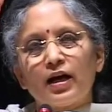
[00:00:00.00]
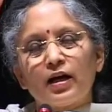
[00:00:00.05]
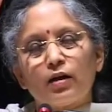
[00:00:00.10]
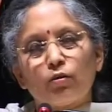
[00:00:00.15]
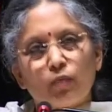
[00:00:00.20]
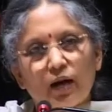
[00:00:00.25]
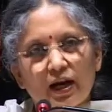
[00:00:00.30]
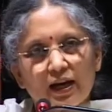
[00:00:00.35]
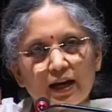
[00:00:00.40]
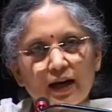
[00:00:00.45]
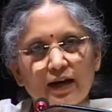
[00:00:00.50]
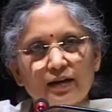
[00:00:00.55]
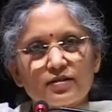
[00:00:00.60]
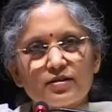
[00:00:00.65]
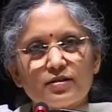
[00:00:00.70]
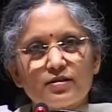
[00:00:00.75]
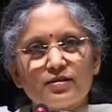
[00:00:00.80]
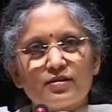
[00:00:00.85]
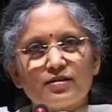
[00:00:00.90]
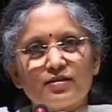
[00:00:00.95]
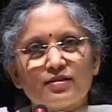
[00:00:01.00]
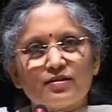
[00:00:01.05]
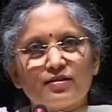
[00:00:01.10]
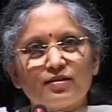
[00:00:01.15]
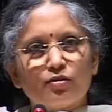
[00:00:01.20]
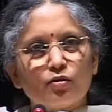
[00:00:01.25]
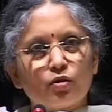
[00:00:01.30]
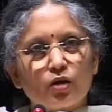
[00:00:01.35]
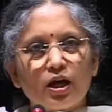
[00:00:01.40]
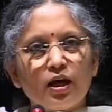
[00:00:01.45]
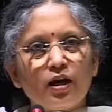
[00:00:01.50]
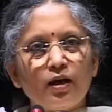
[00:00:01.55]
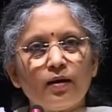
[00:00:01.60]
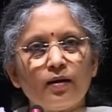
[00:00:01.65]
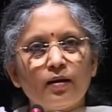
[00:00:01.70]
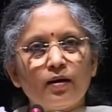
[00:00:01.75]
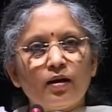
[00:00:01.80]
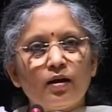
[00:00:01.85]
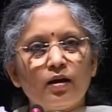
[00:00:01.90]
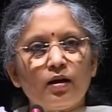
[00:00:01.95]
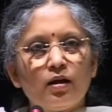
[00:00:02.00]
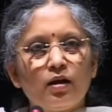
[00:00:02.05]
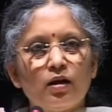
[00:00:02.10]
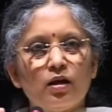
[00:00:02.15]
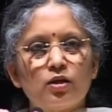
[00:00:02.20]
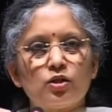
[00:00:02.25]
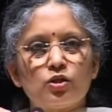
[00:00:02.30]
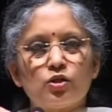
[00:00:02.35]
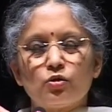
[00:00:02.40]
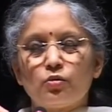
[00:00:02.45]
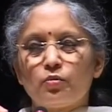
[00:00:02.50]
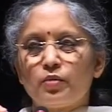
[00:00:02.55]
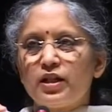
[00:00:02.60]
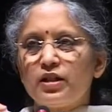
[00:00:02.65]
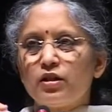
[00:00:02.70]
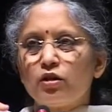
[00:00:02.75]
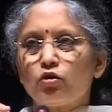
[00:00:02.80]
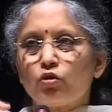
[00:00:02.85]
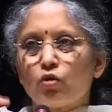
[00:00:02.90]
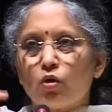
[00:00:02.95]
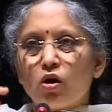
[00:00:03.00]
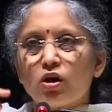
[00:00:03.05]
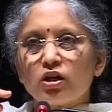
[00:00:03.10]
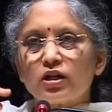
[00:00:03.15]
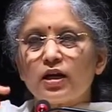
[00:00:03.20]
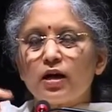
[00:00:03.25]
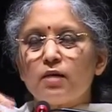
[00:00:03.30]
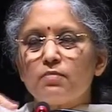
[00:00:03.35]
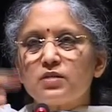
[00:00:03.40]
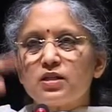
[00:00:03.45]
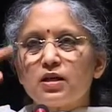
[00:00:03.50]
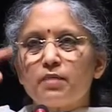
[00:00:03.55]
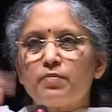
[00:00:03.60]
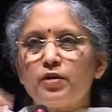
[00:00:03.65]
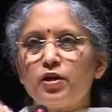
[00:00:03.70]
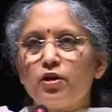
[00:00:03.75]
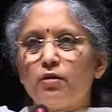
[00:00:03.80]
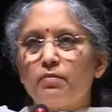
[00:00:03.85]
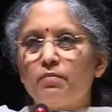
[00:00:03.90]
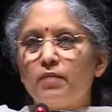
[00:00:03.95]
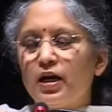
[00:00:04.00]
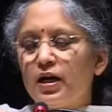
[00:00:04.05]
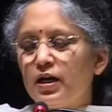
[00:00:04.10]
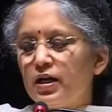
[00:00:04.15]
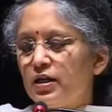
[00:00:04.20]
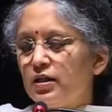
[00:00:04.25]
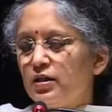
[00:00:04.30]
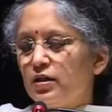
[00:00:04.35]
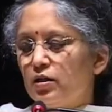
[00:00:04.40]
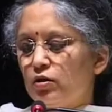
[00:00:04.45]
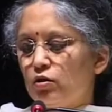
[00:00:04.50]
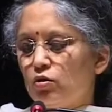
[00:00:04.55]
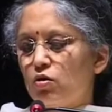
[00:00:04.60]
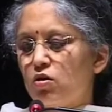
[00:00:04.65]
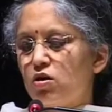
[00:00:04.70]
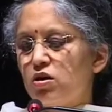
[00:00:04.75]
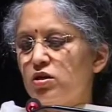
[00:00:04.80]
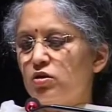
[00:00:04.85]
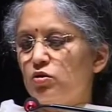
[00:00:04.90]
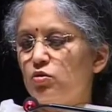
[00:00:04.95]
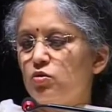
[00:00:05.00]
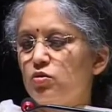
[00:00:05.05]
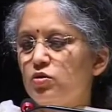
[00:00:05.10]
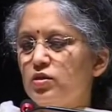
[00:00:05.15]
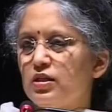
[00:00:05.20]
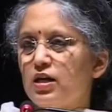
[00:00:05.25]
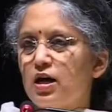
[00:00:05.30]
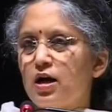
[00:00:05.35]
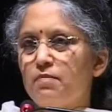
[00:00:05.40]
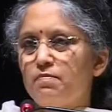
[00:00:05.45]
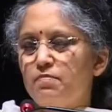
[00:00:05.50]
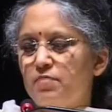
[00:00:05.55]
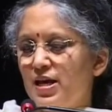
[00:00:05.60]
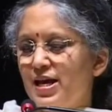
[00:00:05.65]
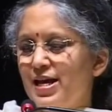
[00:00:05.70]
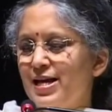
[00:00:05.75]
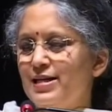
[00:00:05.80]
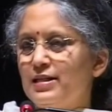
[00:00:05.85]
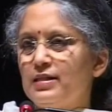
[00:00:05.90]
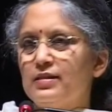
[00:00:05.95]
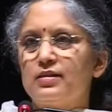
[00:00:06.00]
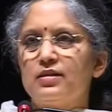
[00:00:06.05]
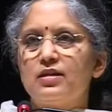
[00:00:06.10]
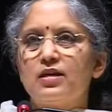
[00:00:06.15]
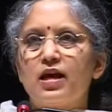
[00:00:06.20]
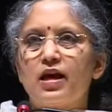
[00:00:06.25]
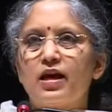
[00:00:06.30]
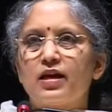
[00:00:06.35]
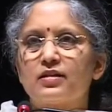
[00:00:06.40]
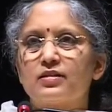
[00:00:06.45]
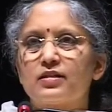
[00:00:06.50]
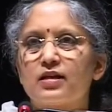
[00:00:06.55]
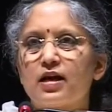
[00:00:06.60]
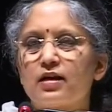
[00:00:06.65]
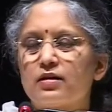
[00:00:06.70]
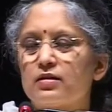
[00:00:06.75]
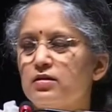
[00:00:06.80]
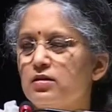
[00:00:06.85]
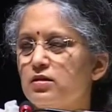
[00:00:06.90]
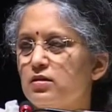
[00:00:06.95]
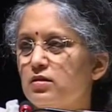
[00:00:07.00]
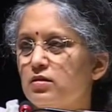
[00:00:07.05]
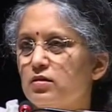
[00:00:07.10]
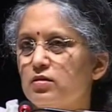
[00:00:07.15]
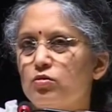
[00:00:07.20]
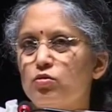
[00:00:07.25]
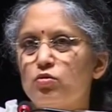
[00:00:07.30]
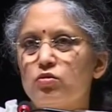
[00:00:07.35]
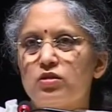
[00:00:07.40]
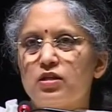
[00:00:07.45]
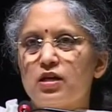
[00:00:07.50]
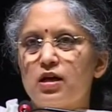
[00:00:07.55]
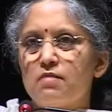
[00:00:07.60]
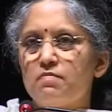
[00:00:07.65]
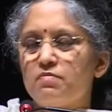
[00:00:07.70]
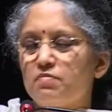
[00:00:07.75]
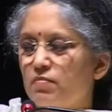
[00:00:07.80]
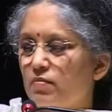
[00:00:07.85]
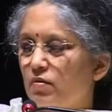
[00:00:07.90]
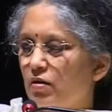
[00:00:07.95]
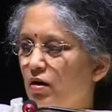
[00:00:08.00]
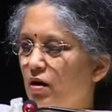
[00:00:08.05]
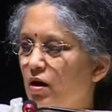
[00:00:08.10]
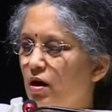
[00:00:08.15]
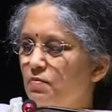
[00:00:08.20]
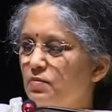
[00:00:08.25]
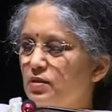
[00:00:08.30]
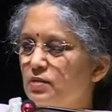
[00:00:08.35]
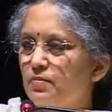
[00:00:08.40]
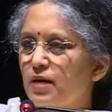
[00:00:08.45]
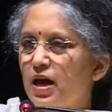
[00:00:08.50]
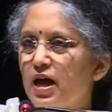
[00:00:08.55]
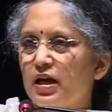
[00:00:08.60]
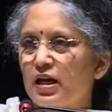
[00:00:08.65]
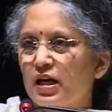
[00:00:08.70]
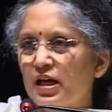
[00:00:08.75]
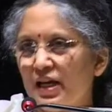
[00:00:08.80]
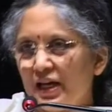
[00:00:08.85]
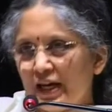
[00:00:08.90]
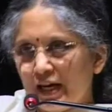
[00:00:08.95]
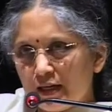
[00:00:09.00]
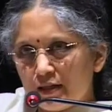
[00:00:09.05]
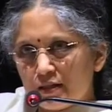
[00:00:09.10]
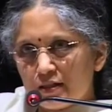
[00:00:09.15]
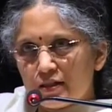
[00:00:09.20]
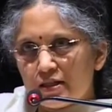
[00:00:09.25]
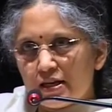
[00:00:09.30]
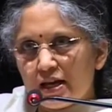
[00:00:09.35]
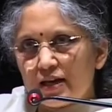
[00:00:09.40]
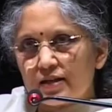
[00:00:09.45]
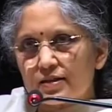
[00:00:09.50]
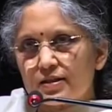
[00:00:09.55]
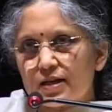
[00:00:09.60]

and a y-axis. Okay? So when the thought comes up in your mind, the thought goes up, hits the x-axis, goes up, comes back, hits the